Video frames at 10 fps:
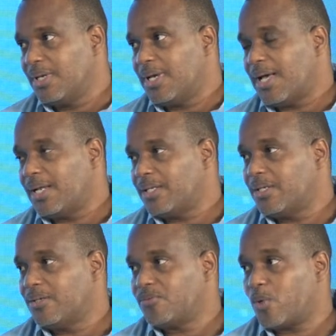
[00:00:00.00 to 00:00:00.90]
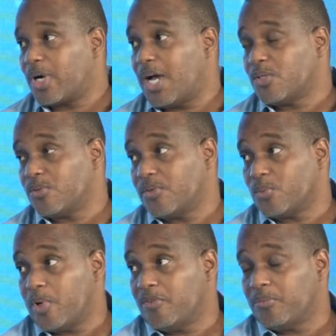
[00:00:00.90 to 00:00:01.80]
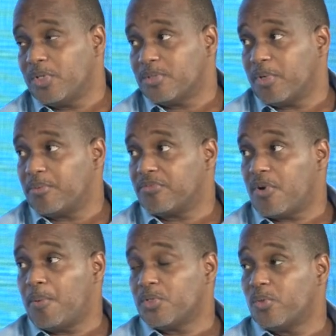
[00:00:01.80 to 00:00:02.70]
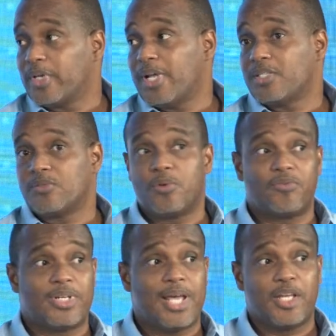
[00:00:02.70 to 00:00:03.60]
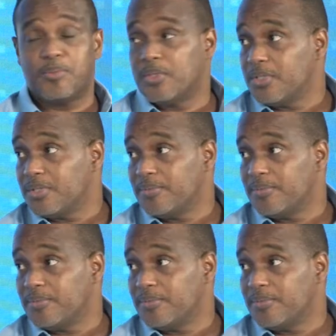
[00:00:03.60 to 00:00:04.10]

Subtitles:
and the forecast was for 12 months, but the performance looking at is only for 9 months.